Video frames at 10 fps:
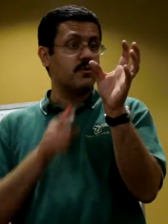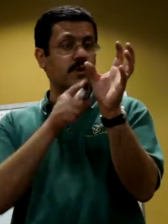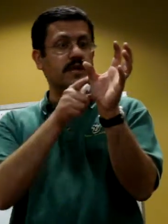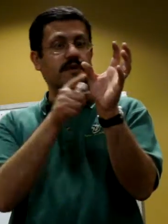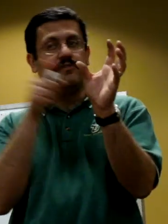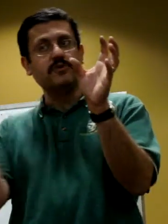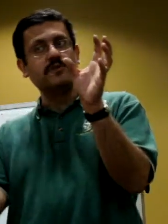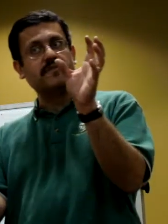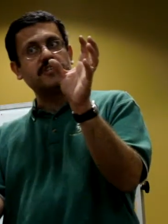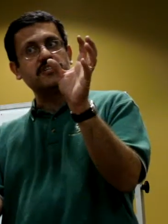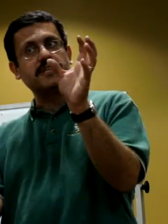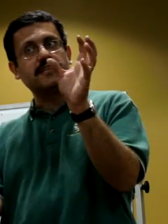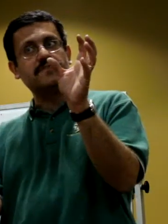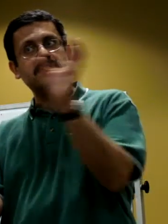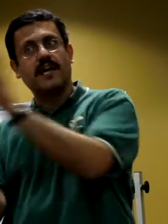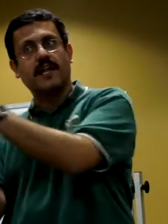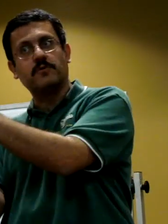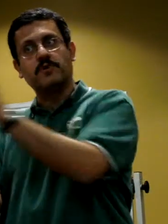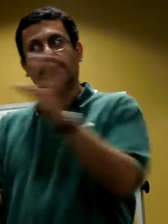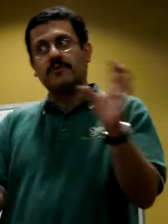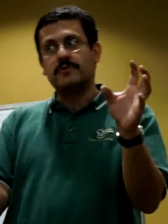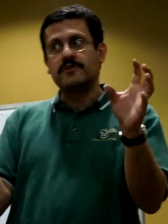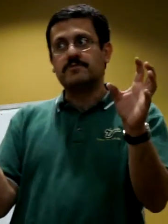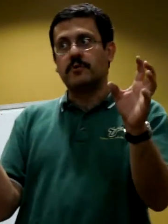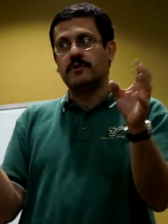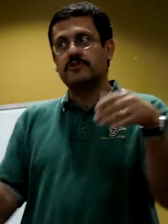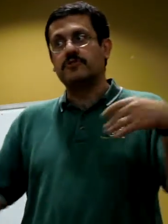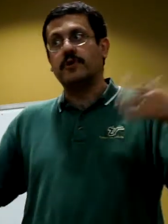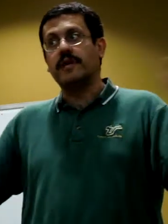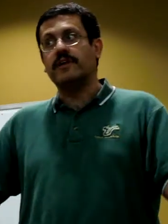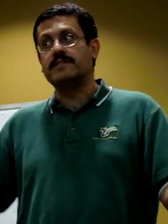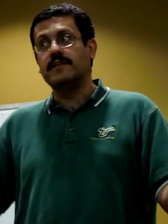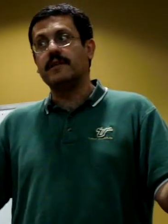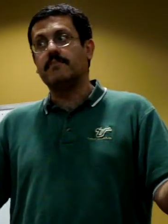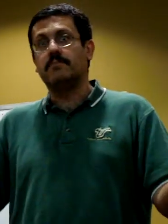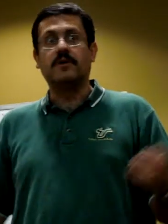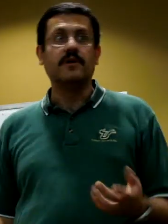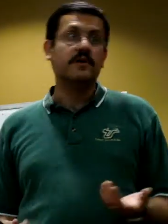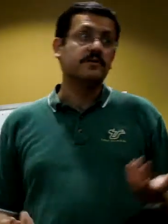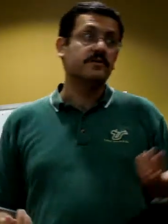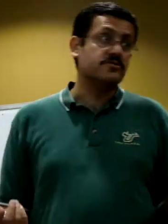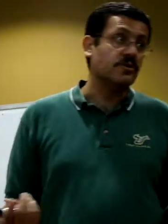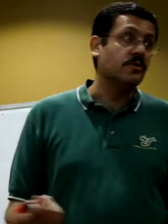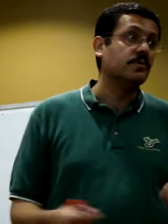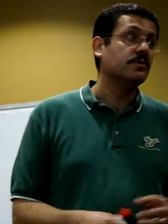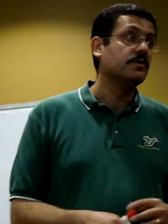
will give you the vegetative cell, which will give you the spore. There's no increase in number. There's no...